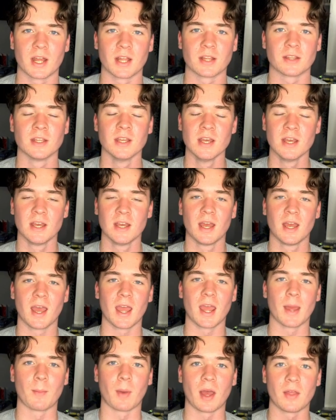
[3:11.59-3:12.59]

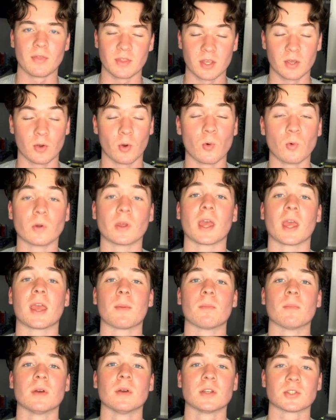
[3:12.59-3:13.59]
in the whole
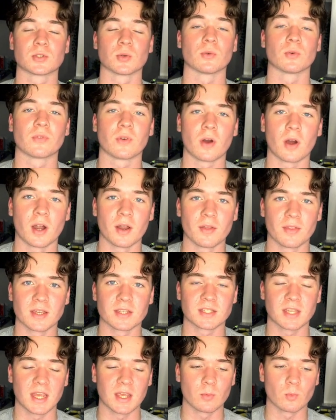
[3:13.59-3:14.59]
game so far
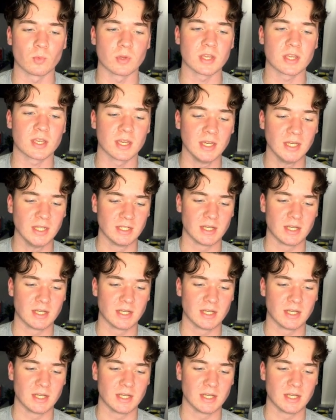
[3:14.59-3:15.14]
this game week,